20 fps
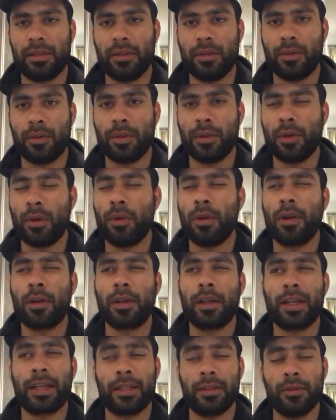you know, he no
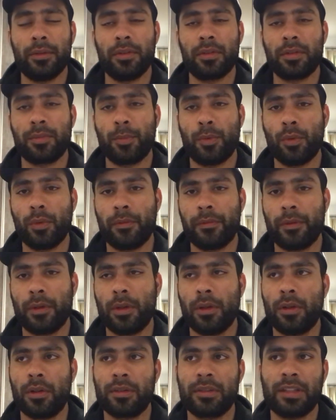longer can do this sport
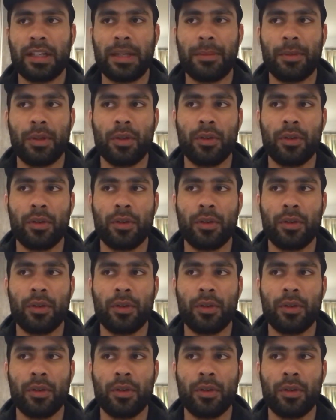for a long time.